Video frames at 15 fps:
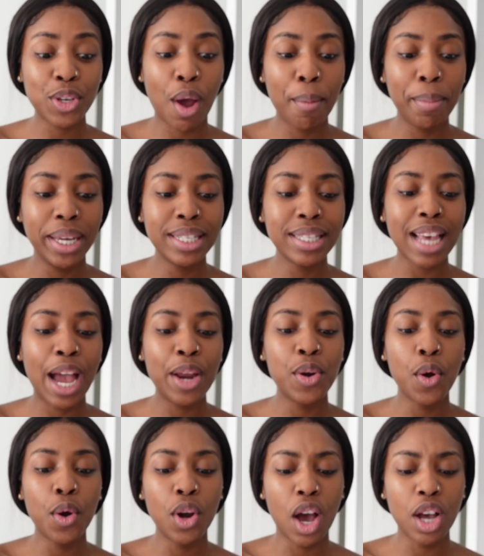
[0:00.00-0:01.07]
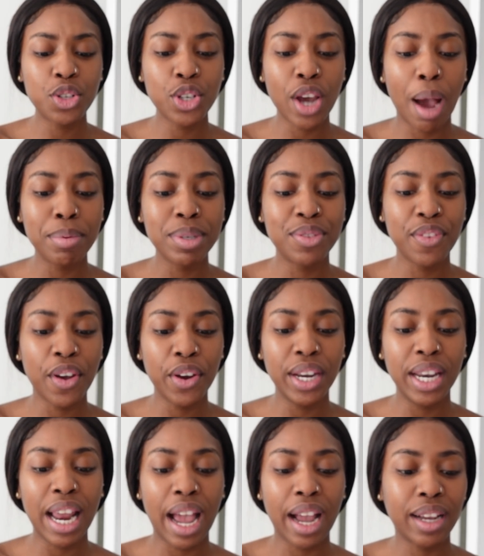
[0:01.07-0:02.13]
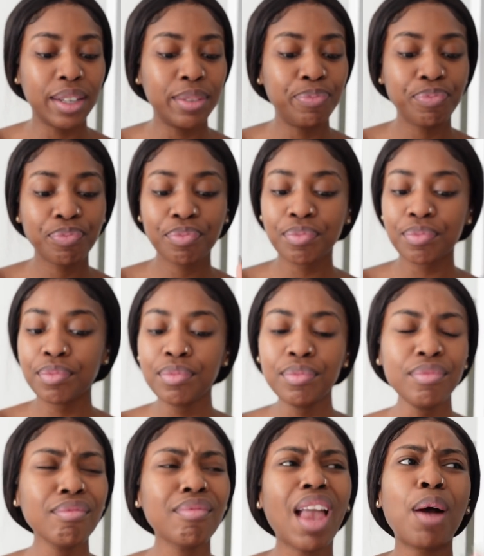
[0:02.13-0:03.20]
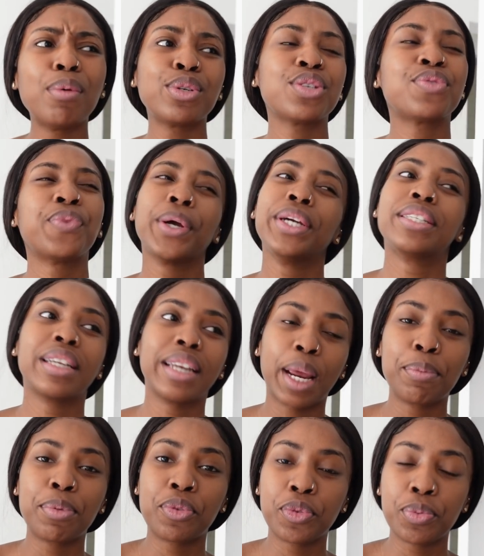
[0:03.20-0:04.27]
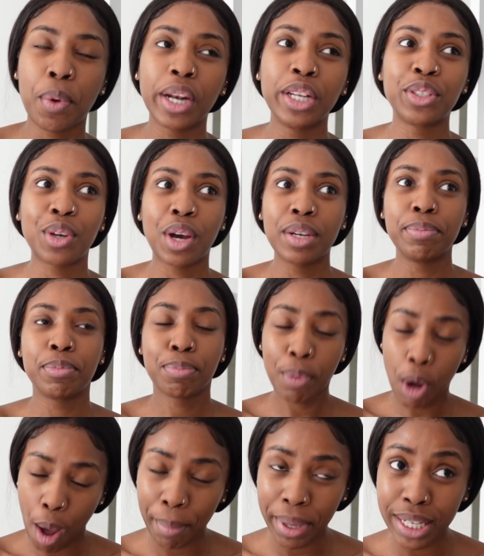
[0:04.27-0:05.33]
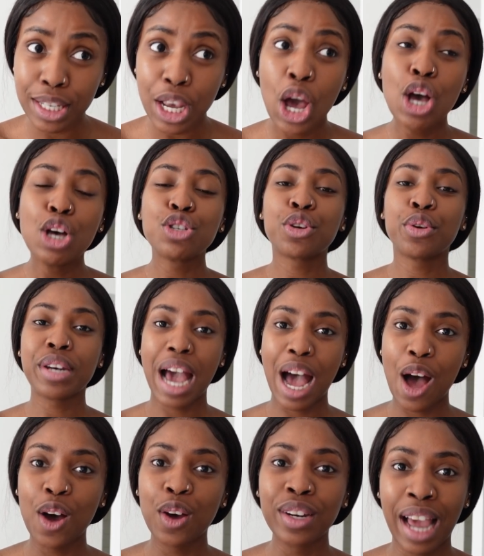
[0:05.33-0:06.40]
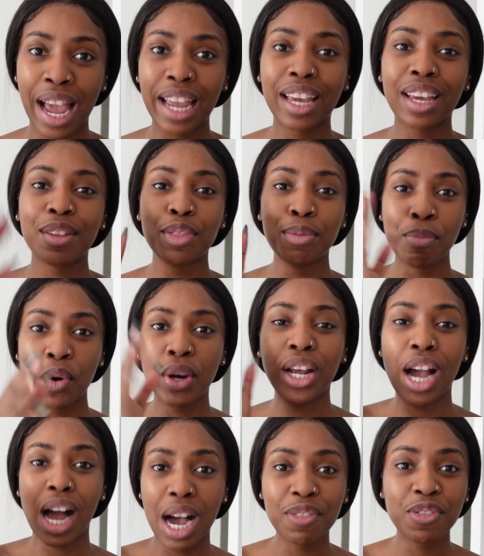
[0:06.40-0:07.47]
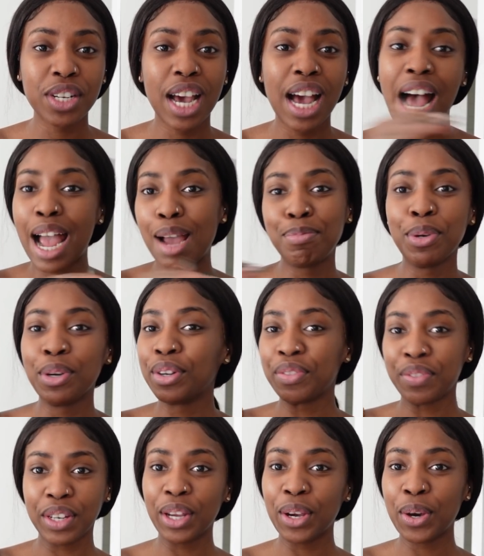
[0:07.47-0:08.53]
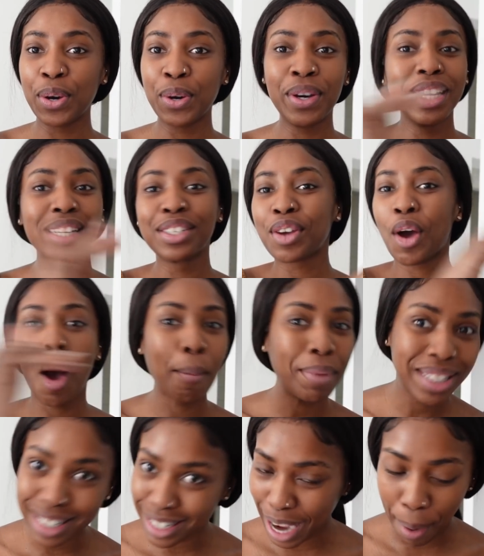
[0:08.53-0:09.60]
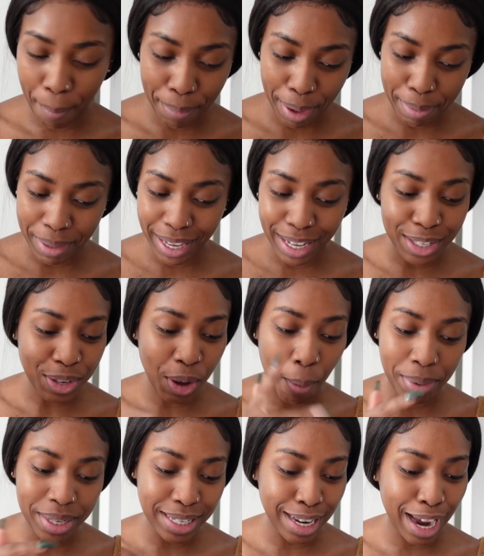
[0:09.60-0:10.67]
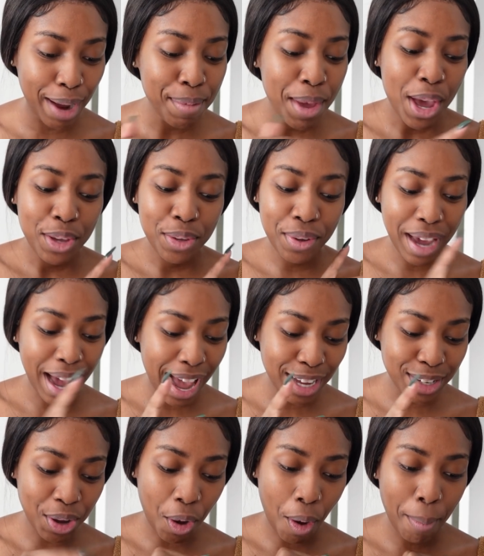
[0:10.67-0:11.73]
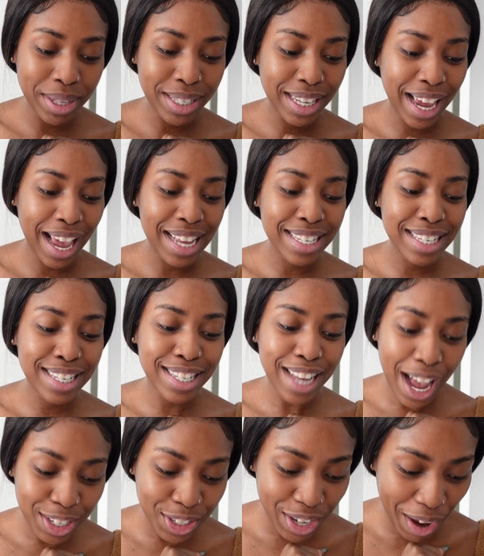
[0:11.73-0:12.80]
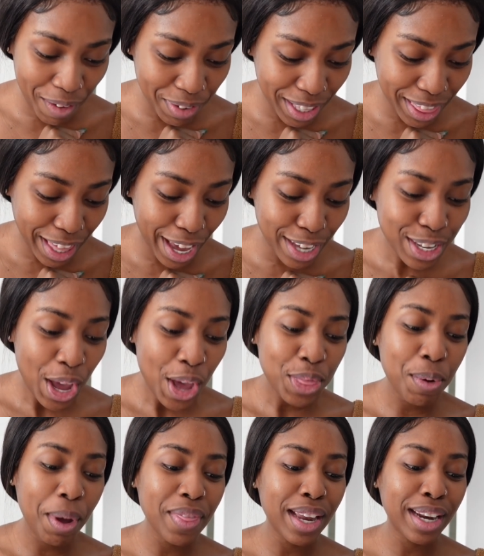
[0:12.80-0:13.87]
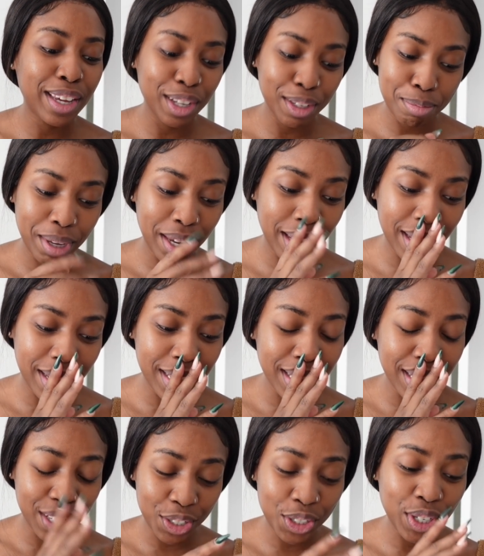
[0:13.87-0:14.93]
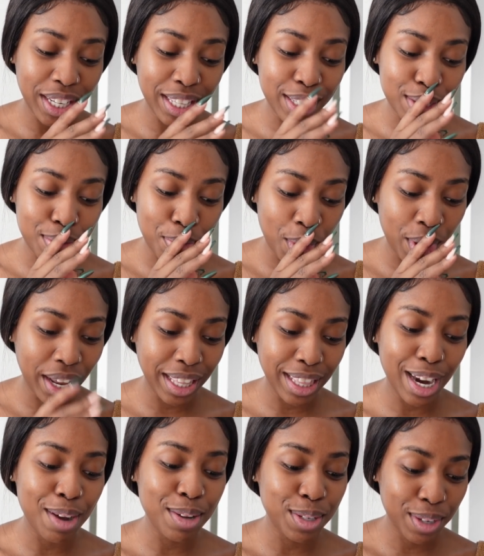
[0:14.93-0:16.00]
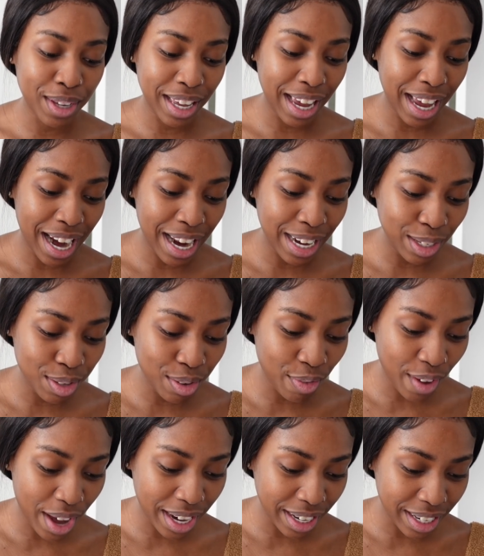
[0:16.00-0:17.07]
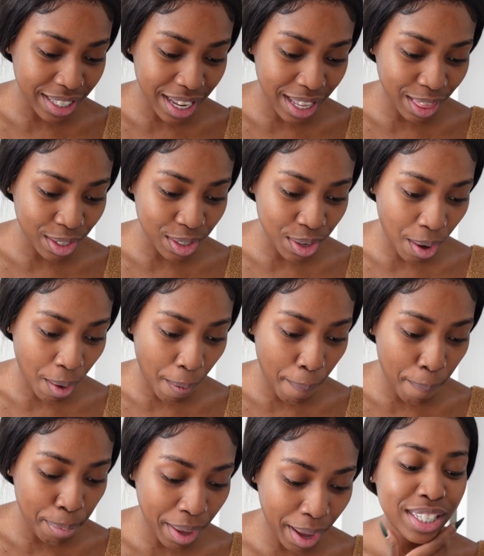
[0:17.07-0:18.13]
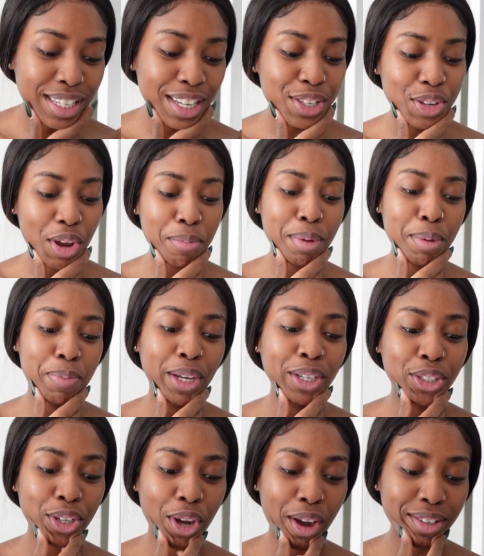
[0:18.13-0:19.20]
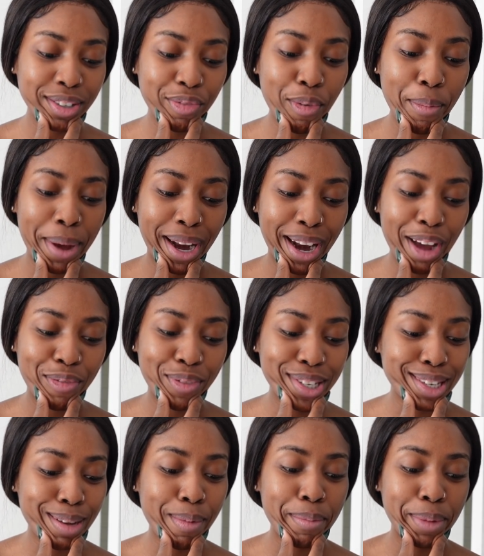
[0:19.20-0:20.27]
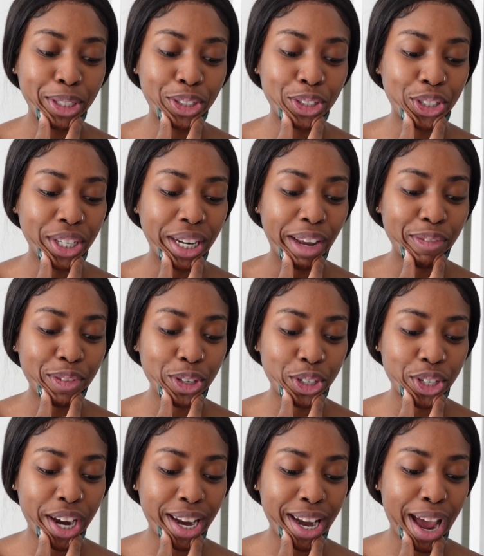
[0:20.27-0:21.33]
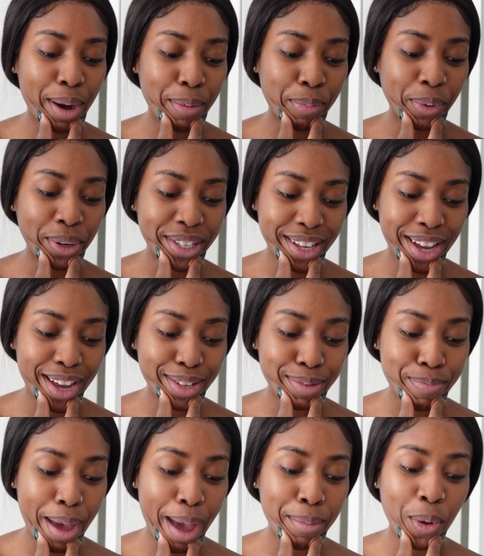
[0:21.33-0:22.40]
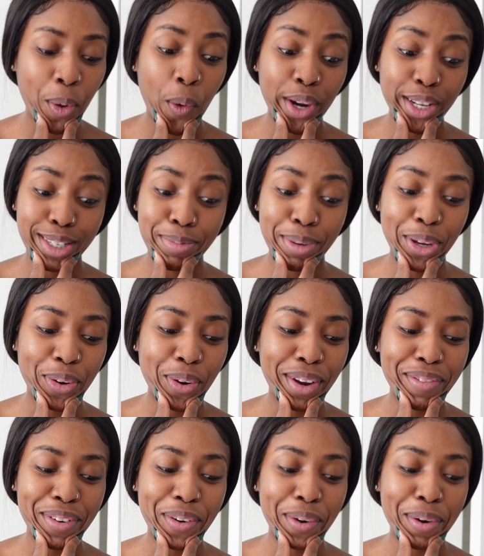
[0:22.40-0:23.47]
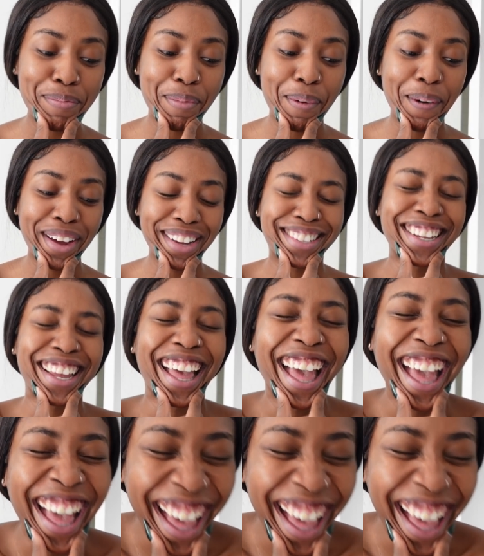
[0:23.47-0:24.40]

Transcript: to comments. I know last year I was very like, I was just very delayed with responding to comments. So now, like, morning after I upload a video, is comments time, baby. It's comments time. You guys are commenting such lovely things. The one that killed me literally this morning that I was looking at, I need to find it. It's at the top. It says, not me being shocked for my life when Zama mentioned she left her chain at a boy's house. Ma'am, according to me, you don't even greet boys.